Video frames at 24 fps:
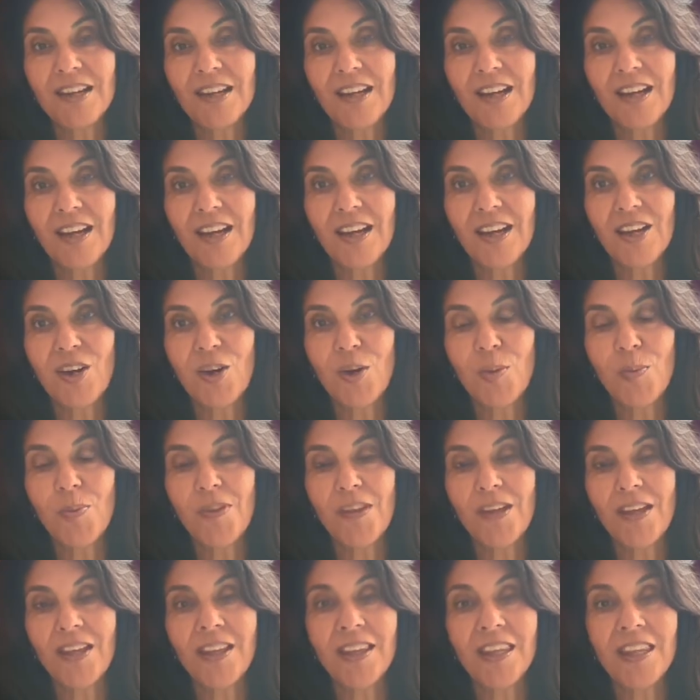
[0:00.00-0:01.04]
I hope
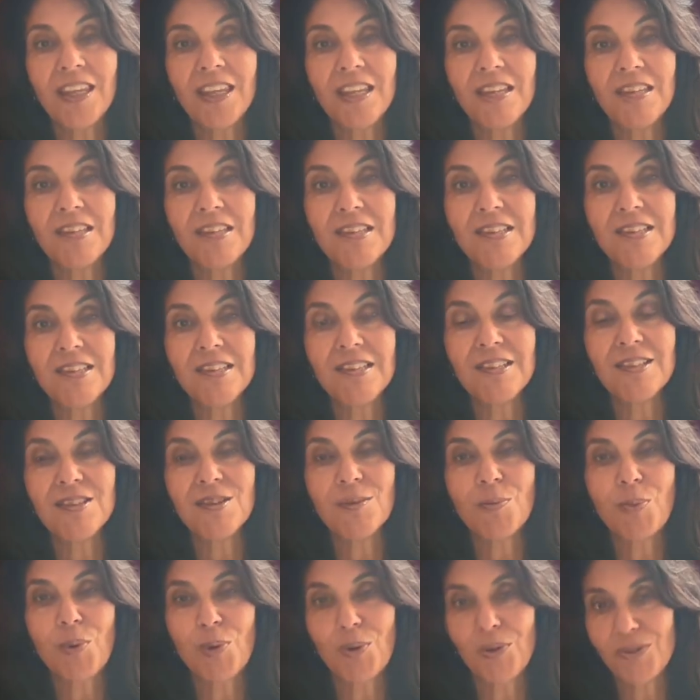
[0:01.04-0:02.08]
that this
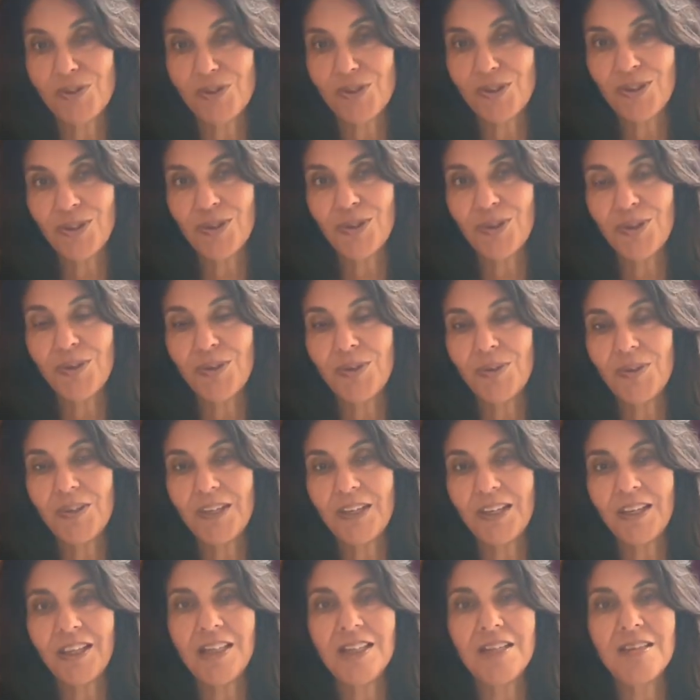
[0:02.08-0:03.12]
supports you
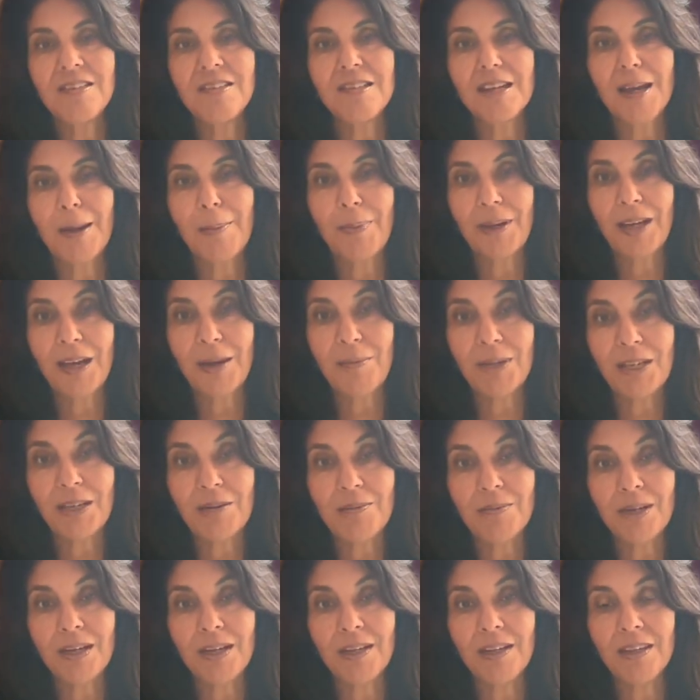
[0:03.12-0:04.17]
in this upcoming
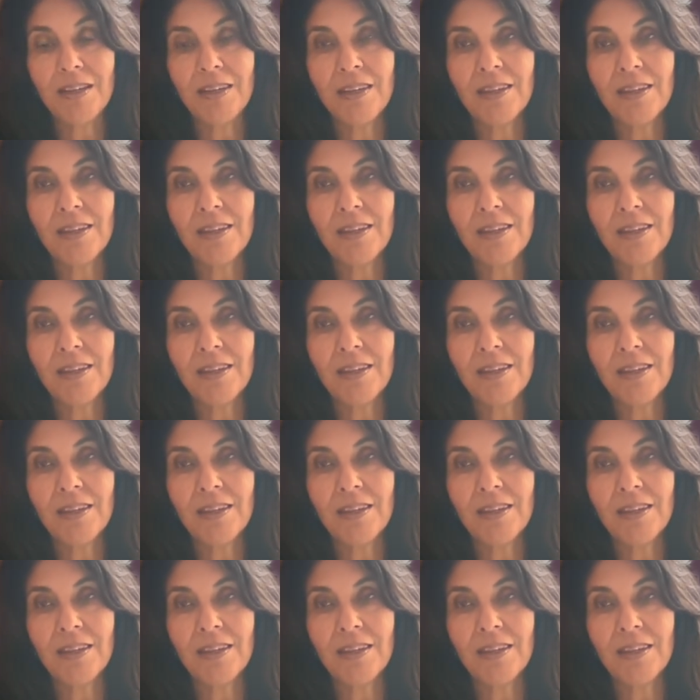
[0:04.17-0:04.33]
month.